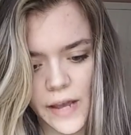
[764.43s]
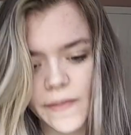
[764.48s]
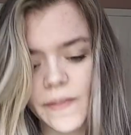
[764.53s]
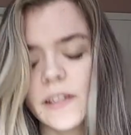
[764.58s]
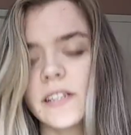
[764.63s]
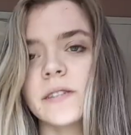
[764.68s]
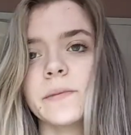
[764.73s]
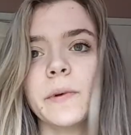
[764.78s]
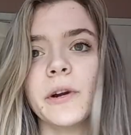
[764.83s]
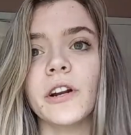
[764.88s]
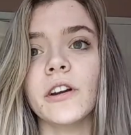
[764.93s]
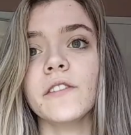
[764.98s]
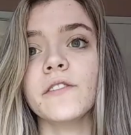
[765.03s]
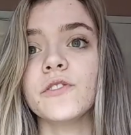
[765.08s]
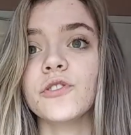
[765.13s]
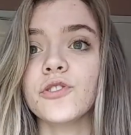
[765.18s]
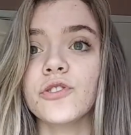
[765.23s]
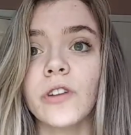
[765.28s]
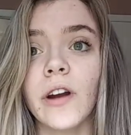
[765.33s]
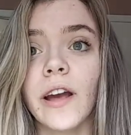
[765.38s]
and the spirit of
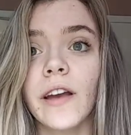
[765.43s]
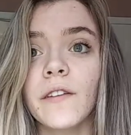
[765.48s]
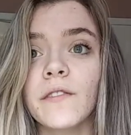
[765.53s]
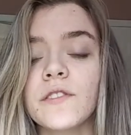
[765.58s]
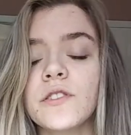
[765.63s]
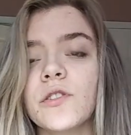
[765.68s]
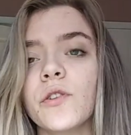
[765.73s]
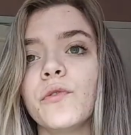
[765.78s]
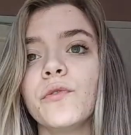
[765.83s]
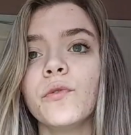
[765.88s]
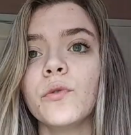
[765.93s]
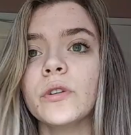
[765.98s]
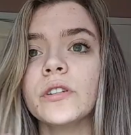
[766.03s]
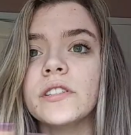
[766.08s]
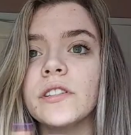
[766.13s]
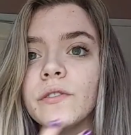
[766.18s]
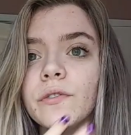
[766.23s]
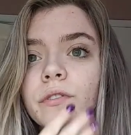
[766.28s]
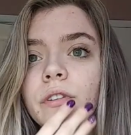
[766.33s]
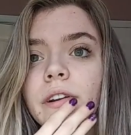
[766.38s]
strife. So four
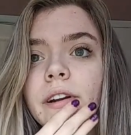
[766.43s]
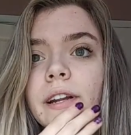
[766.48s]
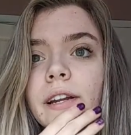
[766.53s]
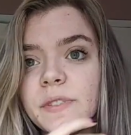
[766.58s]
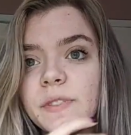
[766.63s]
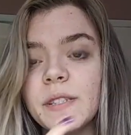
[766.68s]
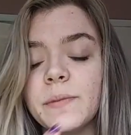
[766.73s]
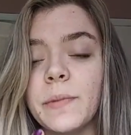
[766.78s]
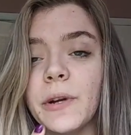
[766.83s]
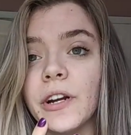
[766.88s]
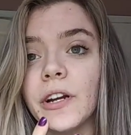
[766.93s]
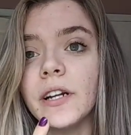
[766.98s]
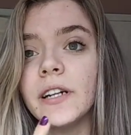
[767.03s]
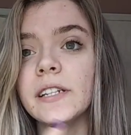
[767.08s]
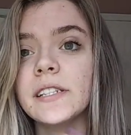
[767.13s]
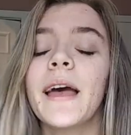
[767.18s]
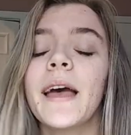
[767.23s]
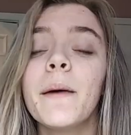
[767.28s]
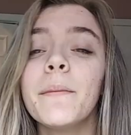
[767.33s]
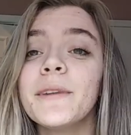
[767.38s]
different
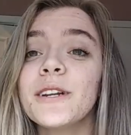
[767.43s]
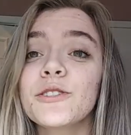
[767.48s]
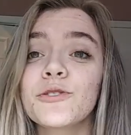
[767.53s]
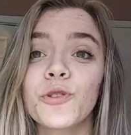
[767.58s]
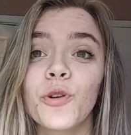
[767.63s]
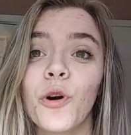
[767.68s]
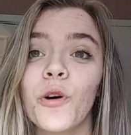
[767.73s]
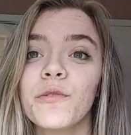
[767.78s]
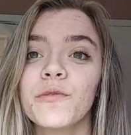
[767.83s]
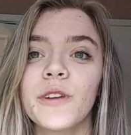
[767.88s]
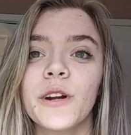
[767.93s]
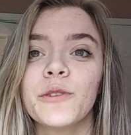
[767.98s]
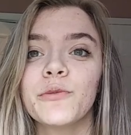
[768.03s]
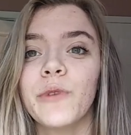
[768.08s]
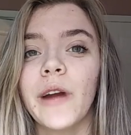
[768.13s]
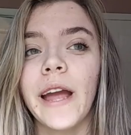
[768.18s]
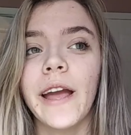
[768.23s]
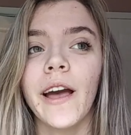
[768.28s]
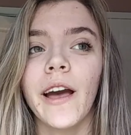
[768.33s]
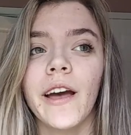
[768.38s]
spirits. Him and his girlfriend
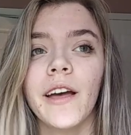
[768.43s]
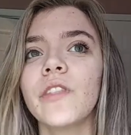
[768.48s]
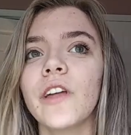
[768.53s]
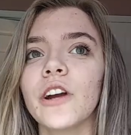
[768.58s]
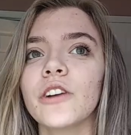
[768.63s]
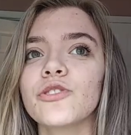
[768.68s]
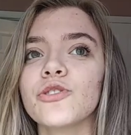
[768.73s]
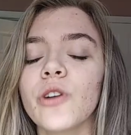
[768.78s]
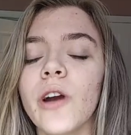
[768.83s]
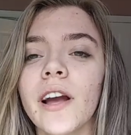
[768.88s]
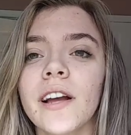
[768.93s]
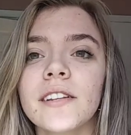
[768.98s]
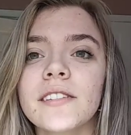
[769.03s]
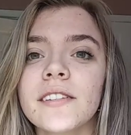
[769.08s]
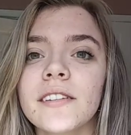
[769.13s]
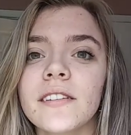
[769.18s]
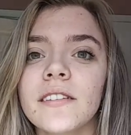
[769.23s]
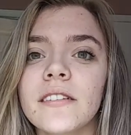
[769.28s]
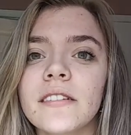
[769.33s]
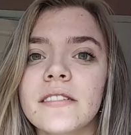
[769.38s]
Rand, they're trying
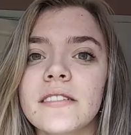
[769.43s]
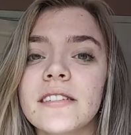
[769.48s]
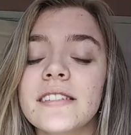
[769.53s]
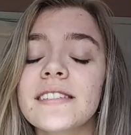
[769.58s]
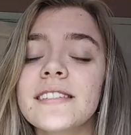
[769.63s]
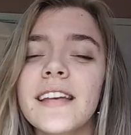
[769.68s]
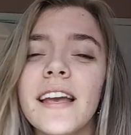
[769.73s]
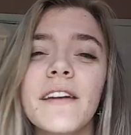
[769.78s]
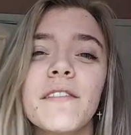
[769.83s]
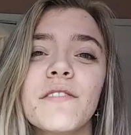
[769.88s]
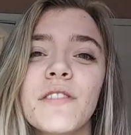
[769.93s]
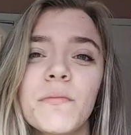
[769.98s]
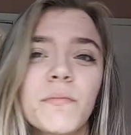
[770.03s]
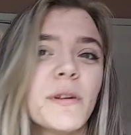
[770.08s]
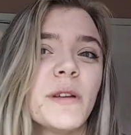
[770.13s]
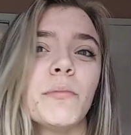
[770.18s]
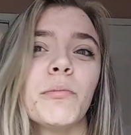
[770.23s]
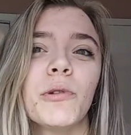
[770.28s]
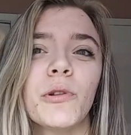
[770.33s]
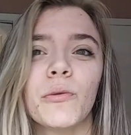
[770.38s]
to, to save the
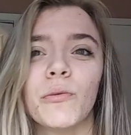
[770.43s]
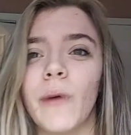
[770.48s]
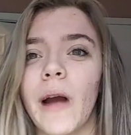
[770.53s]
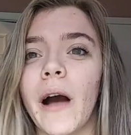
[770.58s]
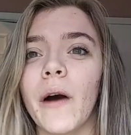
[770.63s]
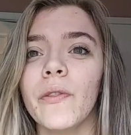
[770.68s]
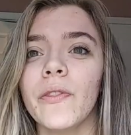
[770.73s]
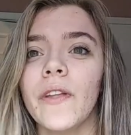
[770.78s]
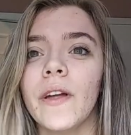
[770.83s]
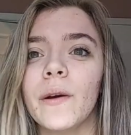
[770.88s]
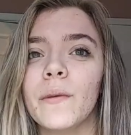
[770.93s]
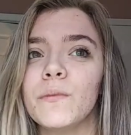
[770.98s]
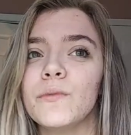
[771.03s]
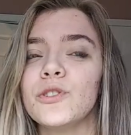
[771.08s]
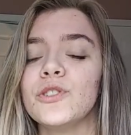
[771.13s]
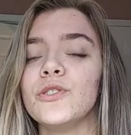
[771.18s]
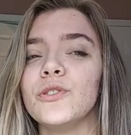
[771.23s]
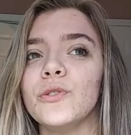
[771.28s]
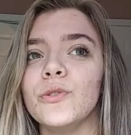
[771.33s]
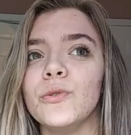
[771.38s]
people around them,
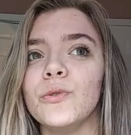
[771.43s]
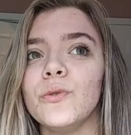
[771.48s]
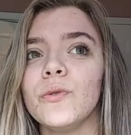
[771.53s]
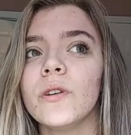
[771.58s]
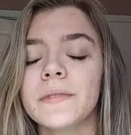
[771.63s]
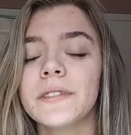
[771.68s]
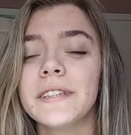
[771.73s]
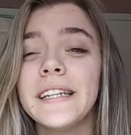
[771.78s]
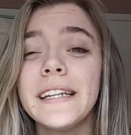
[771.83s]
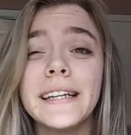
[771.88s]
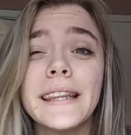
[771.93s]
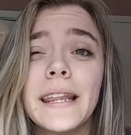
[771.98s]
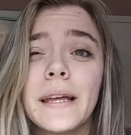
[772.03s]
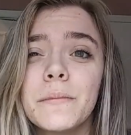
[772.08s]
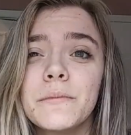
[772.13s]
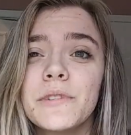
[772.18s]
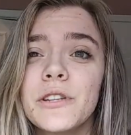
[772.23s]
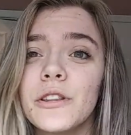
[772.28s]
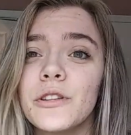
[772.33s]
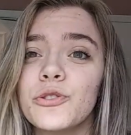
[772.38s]
to lead
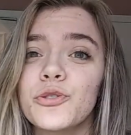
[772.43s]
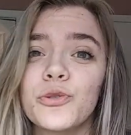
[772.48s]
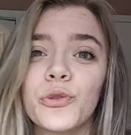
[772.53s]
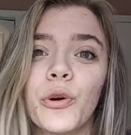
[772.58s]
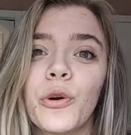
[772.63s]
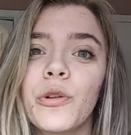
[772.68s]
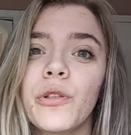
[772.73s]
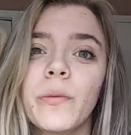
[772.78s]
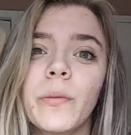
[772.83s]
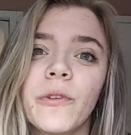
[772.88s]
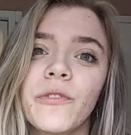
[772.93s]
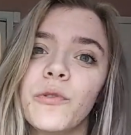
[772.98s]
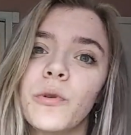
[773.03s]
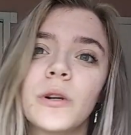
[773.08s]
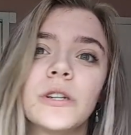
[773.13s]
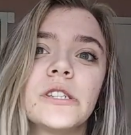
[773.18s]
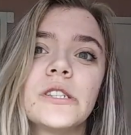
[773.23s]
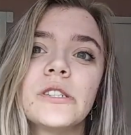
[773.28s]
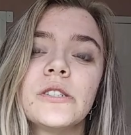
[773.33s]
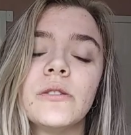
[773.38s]
them to the truth
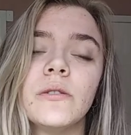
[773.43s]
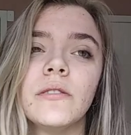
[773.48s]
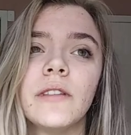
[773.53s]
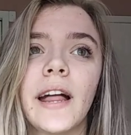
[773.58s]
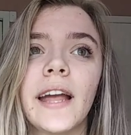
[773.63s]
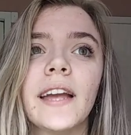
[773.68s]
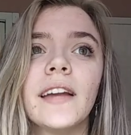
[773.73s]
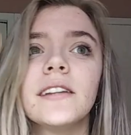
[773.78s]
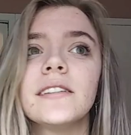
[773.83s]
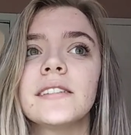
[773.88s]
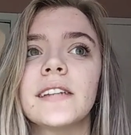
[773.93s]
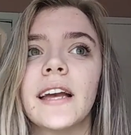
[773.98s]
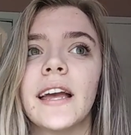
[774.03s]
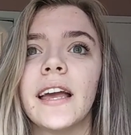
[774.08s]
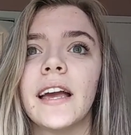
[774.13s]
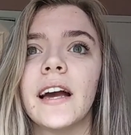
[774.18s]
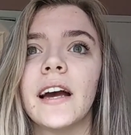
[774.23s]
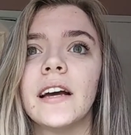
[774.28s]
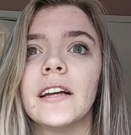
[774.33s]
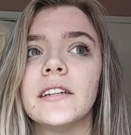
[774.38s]
before it's too late,
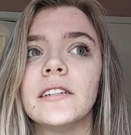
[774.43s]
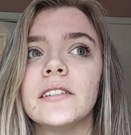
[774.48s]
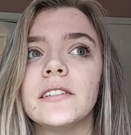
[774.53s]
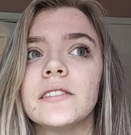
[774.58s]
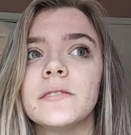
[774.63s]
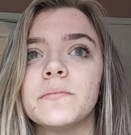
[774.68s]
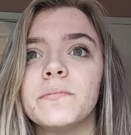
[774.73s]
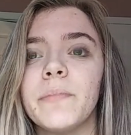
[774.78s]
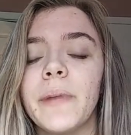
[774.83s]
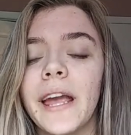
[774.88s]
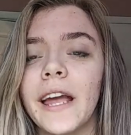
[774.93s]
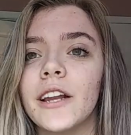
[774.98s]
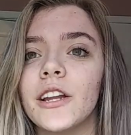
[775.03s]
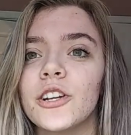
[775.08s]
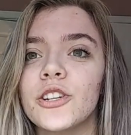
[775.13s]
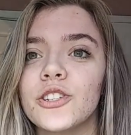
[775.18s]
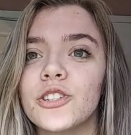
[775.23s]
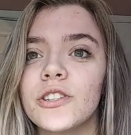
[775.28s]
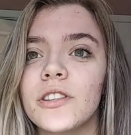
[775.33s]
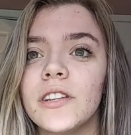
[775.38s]
and
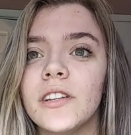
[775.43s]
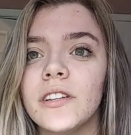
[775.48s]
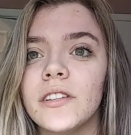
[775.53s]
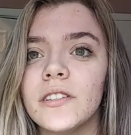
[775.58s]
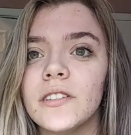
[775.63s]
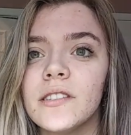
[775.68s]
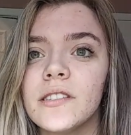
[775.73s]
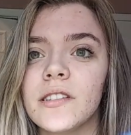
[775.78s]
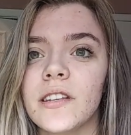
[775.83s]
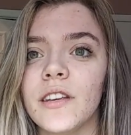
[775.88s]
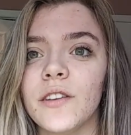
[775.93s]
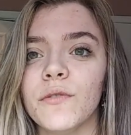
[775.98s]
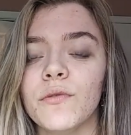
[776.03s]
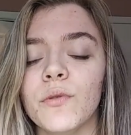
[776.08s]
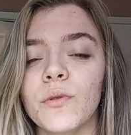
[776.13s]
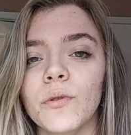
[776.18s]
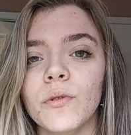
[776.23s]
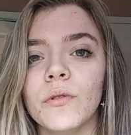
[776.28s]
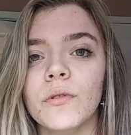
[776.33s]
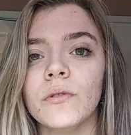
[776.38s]
banish these
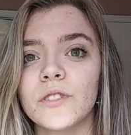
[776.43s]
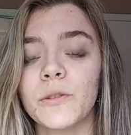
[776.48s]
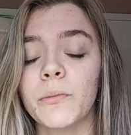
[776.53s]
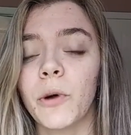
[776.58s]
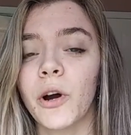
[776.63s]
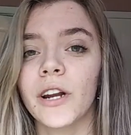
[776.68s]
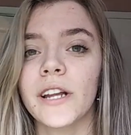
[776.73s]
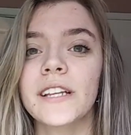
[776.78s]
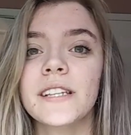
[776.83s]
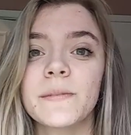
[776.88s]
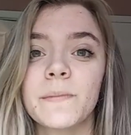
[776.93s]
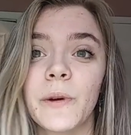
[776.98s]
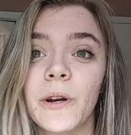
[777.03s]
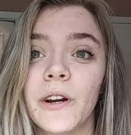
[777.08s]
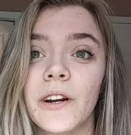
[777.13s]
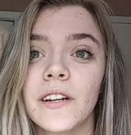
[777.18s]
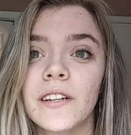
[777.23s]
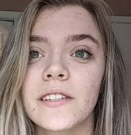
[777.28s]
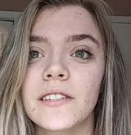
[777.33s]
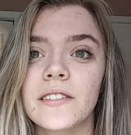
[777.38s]
evil demonic
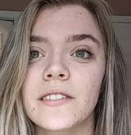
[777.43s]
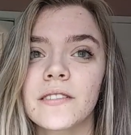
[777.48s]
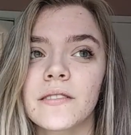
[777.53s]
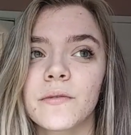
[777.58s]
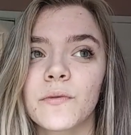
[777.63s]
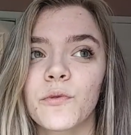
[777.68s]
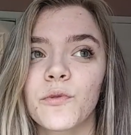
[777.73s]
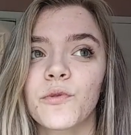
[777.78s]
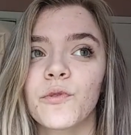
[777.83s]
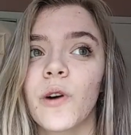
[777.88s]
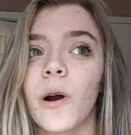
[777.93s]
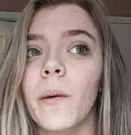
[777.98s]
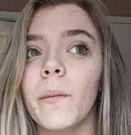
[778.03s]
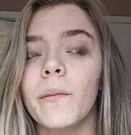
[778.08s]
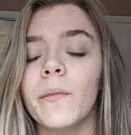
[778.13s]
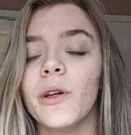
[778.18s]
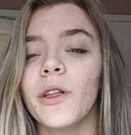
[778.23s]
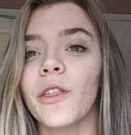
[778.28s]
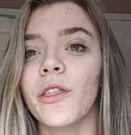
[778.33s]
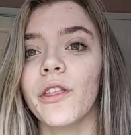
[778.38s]
spirits
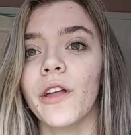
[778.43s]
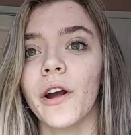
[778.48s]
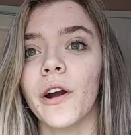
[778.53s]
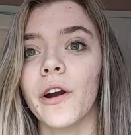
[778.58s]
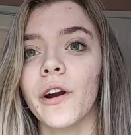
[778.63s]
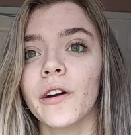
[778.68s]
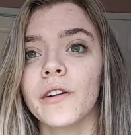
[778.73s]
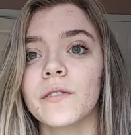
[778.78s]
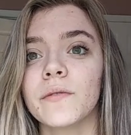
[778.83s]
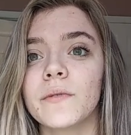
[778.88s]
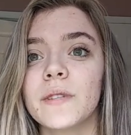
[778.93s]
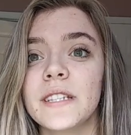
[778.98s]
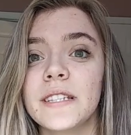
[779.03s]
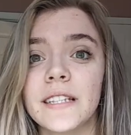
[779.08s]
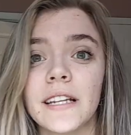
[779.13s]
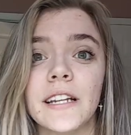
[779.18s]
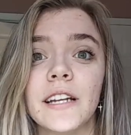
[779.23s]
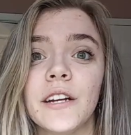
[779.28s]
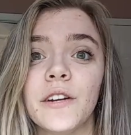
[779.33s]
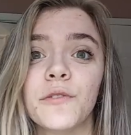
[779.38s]
from their
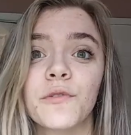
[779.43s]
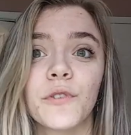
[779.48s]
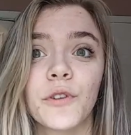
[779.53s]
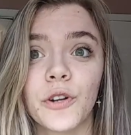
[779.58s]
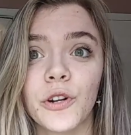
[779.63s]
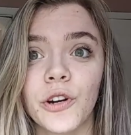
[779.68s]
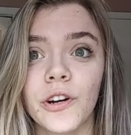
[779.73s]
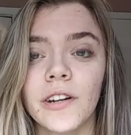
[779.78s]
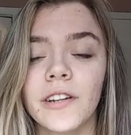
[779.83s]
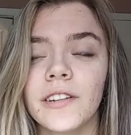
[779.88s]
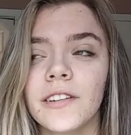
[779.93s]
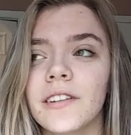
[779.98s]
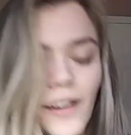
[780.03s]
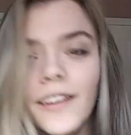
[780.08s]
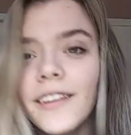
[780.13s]
city for good.